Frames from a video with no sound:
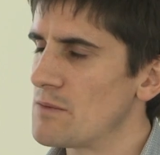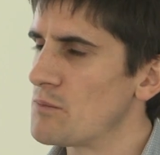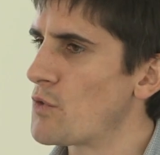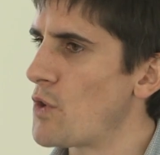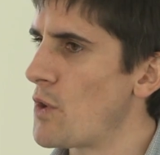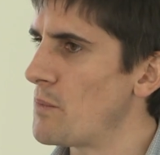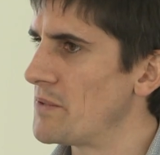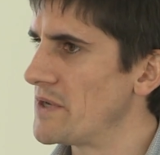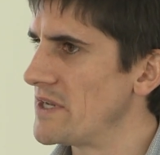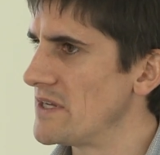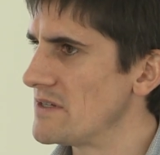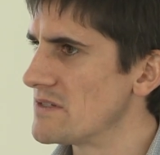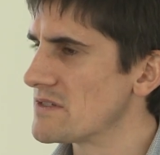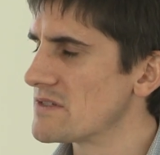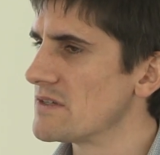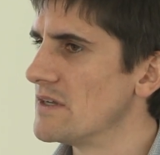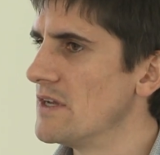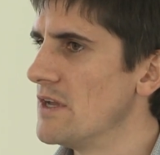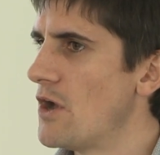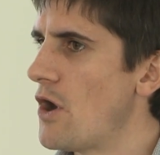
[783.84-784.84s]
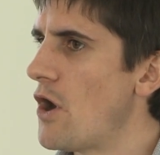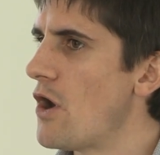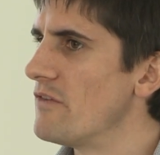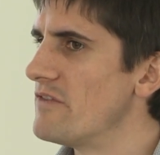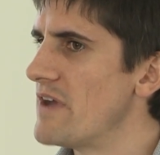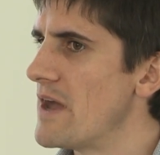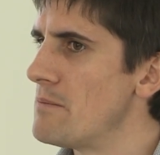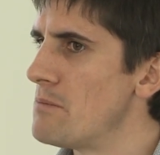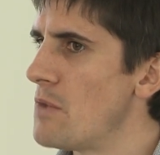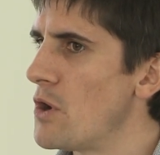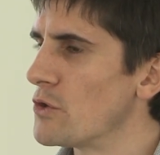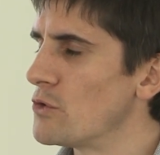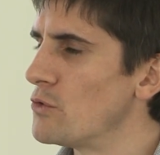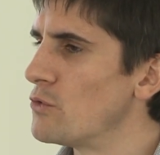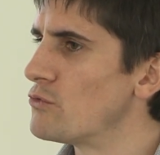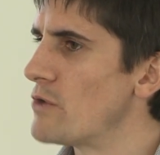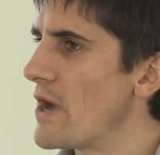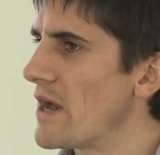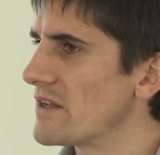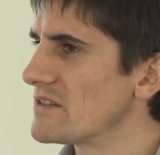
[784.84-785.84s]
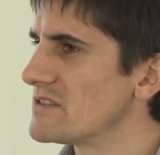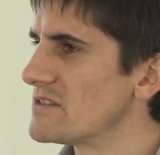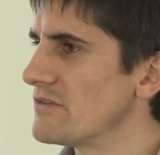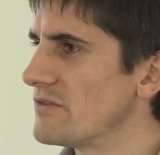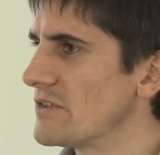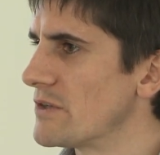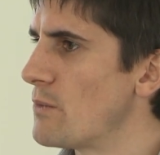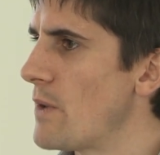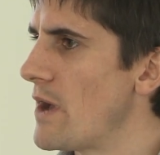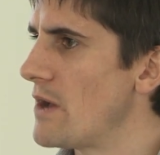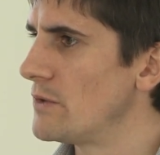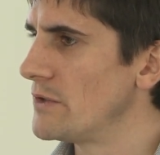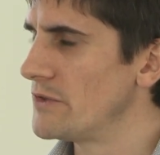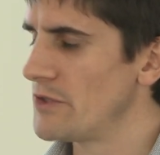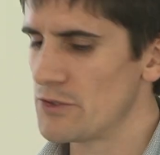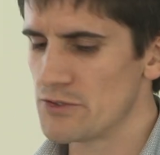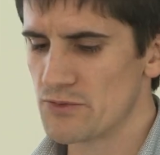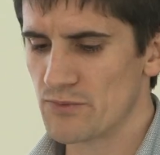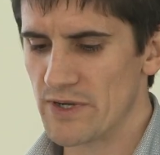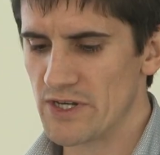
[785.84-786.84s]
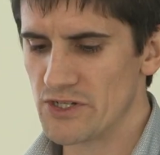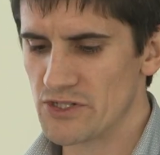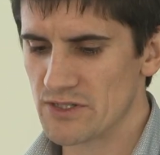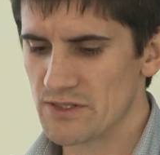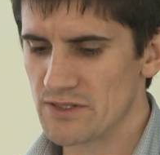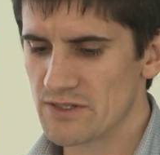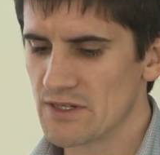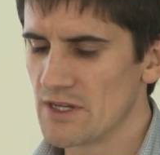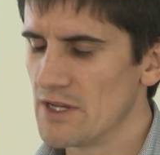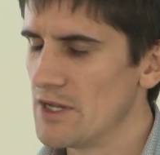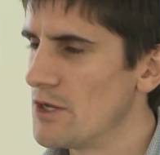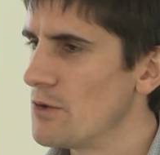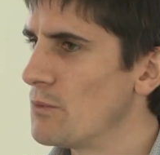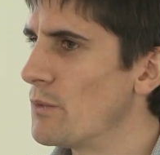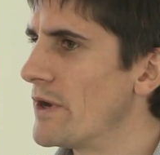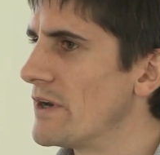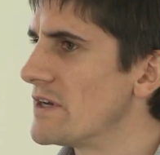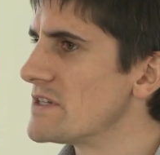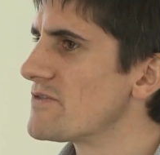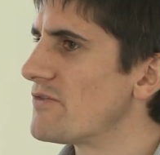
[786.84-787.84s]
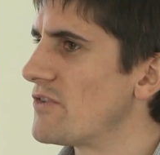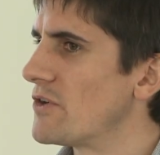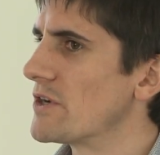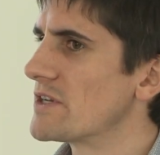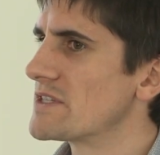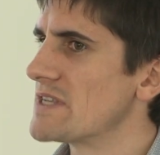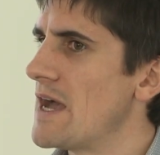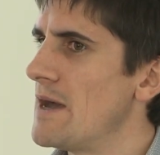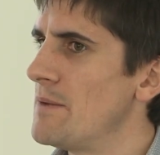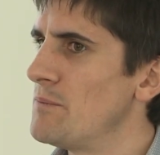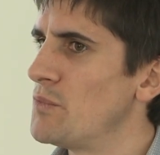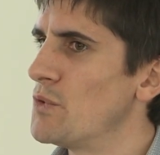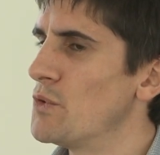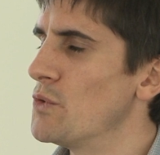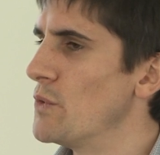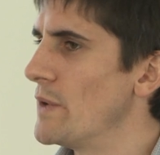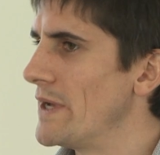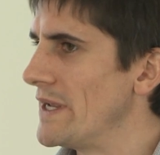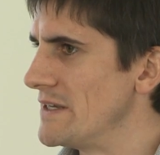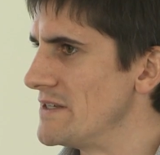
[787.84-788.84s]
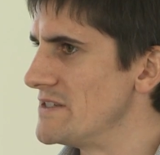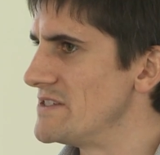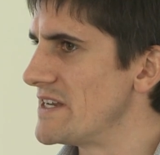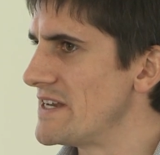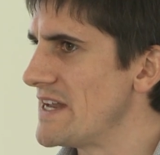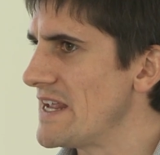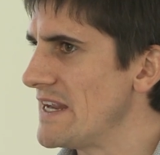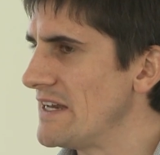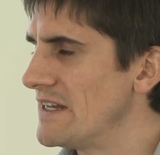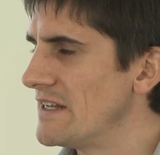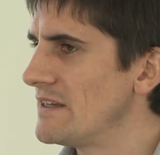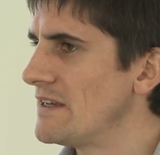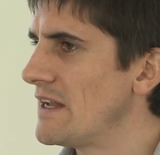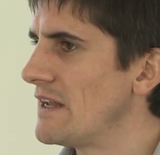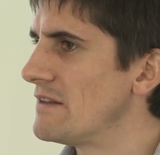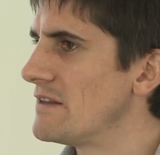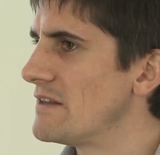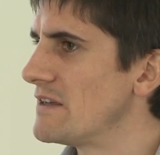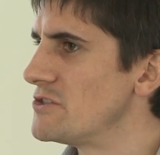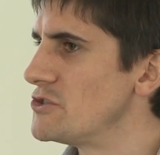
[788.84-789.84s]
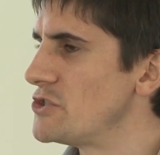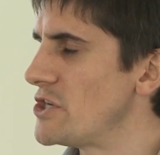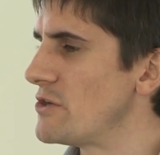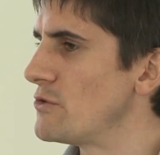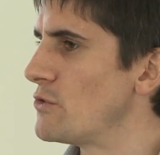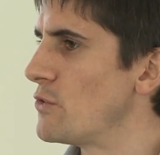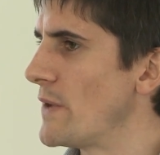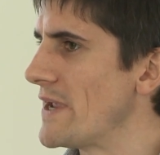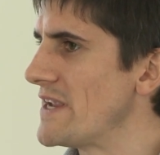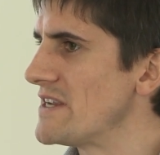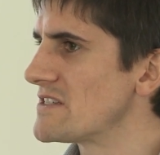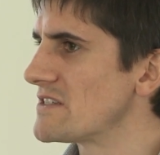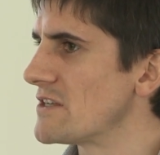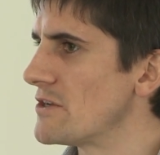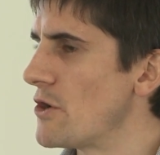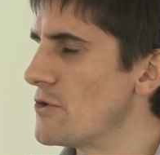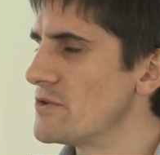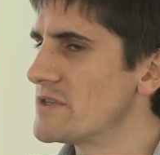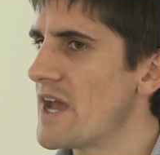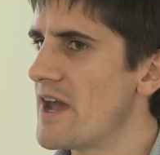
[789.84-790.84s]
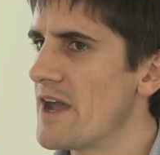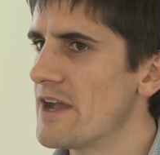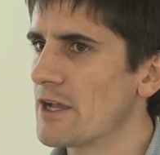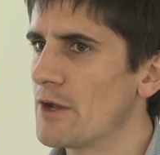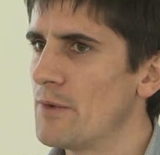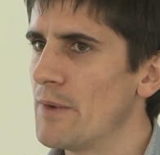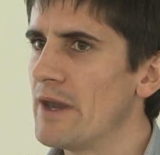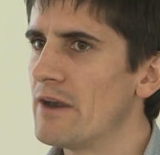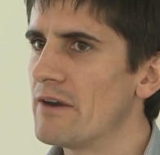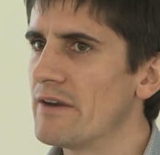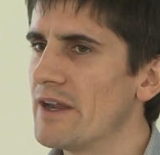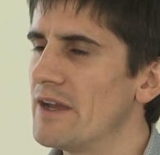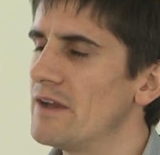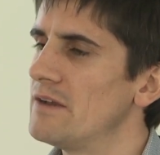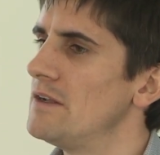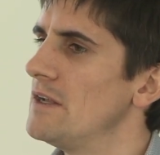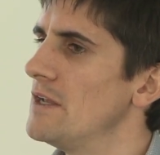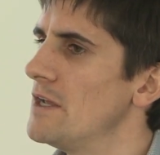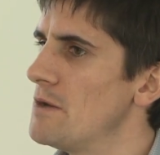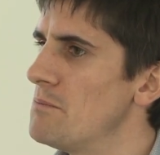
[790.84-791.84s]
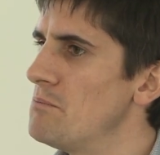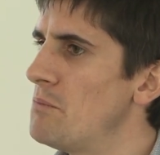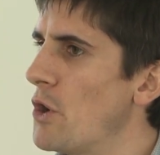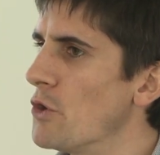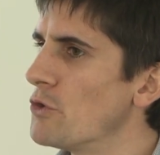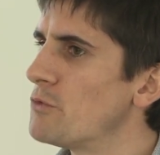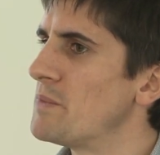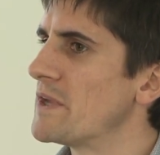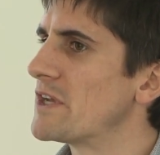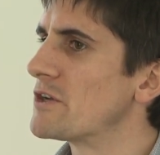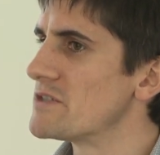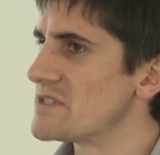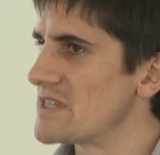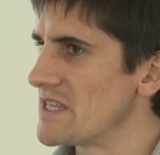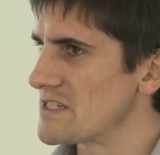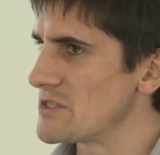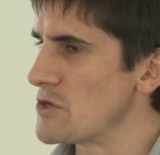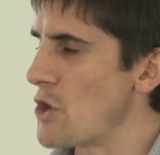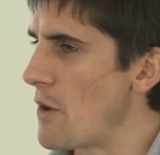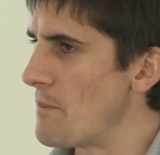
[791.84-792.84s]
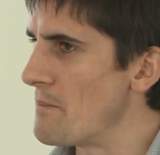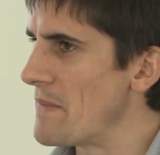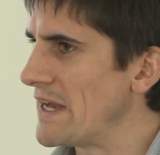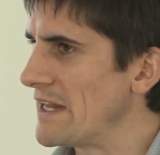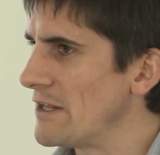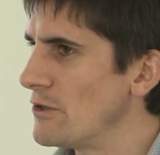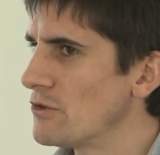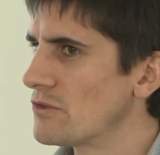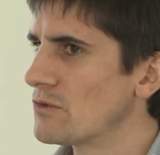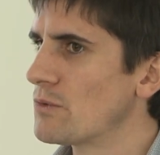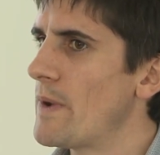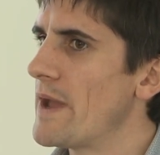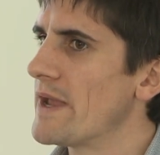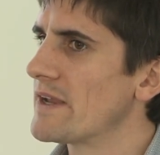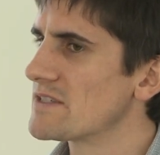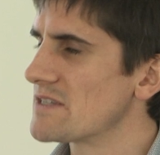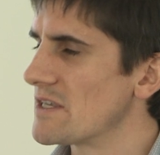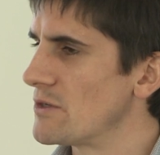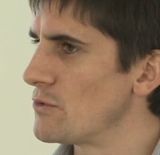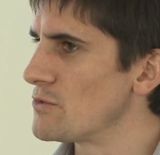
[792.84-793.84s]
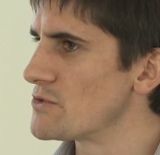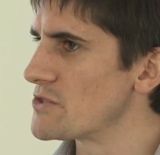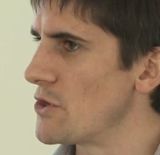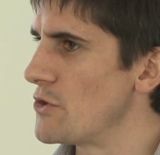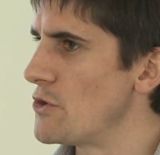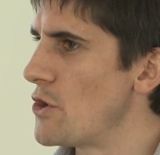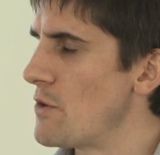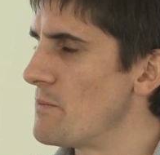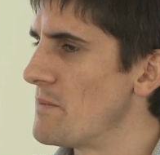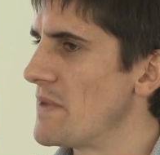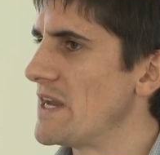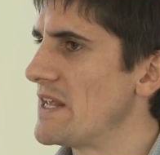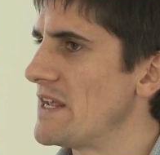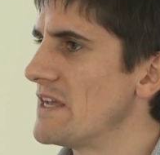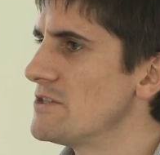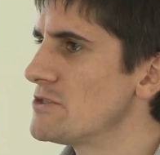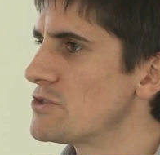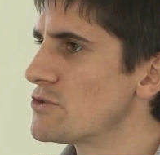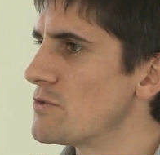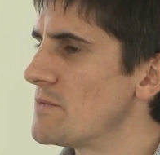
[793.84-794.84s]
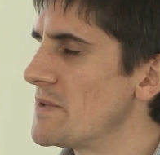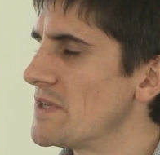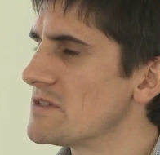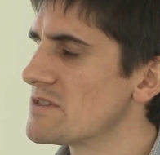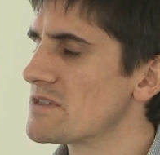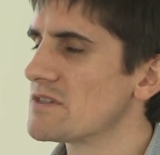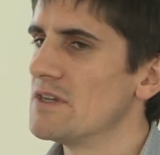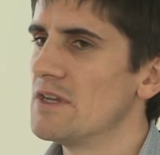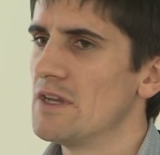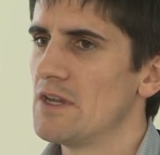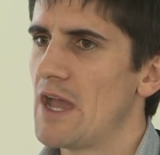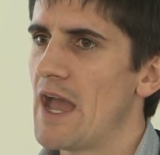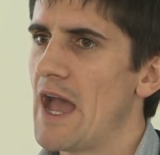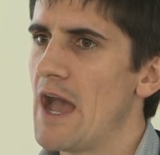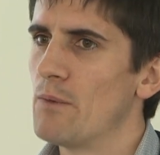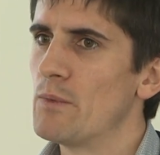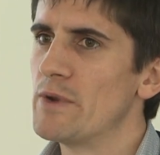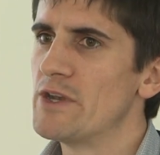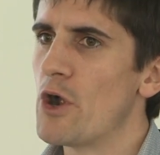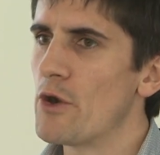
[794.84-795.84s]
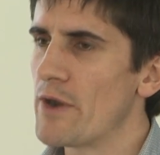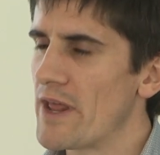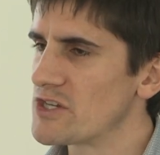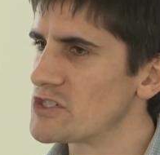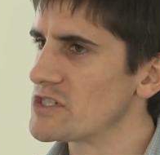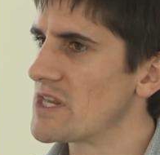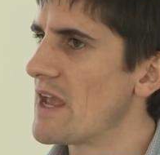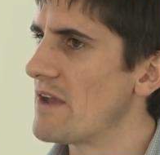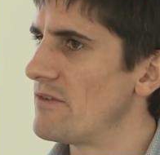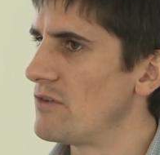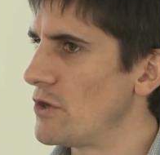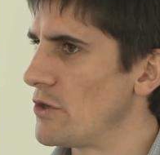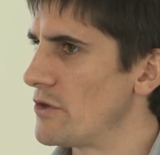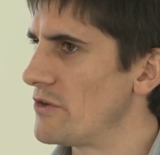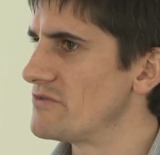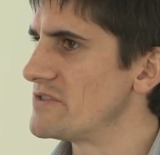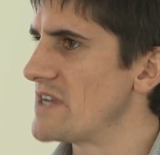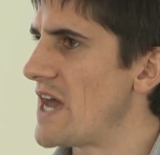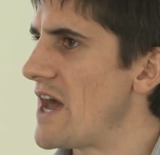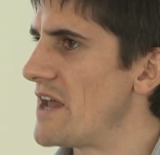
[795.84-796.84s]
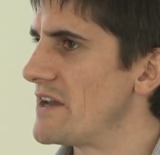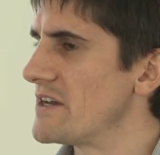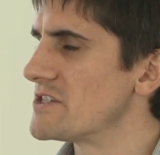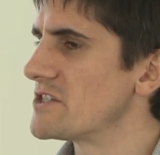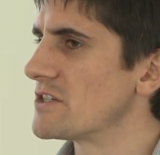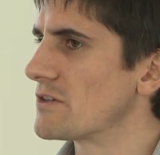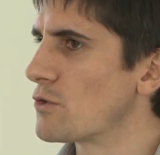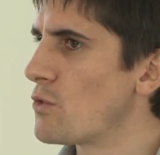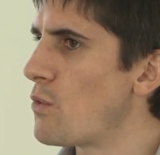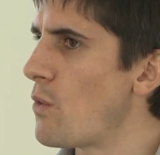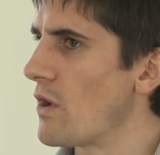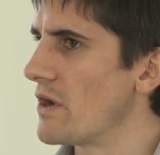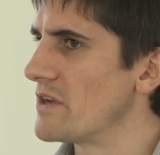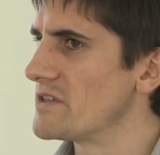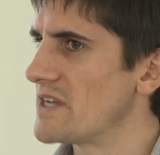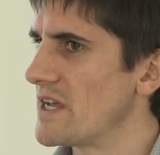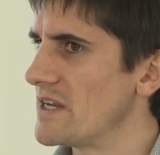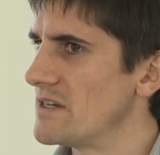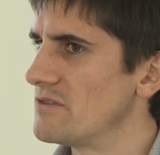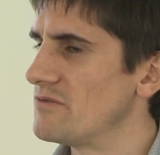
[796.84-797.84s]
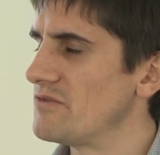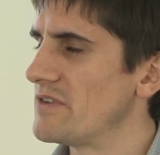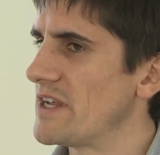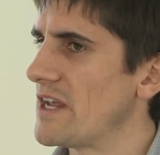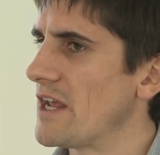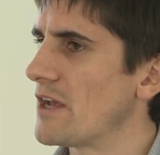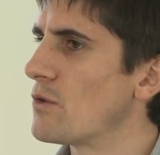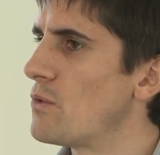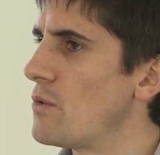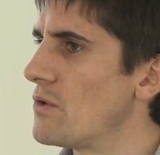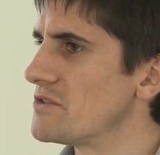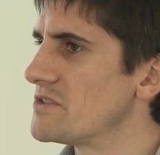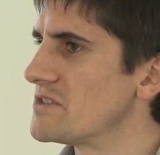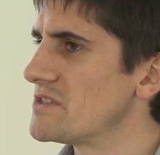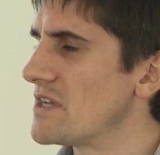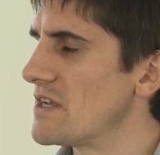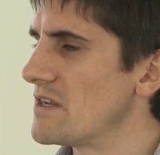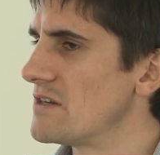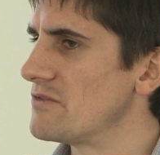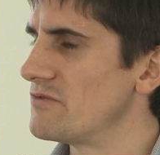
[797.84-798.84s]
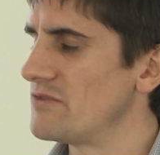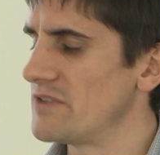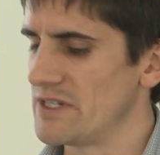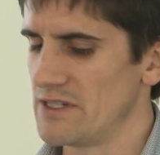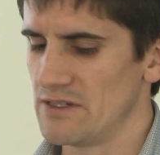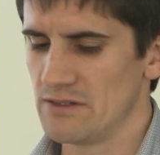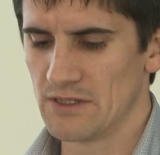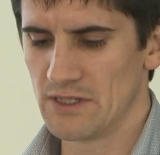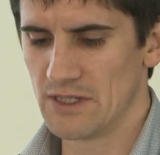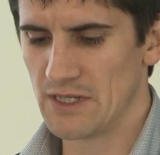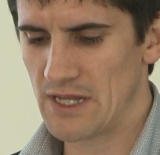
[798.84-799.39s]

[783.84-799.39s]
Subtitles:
the properties of our model relatively well in those regions, whereas for example in Dunedin and the general eastern Otago area, both because there's not many earthquakes and also not many instruments, we don't actually have a lot of data to qualitatively and quantitatively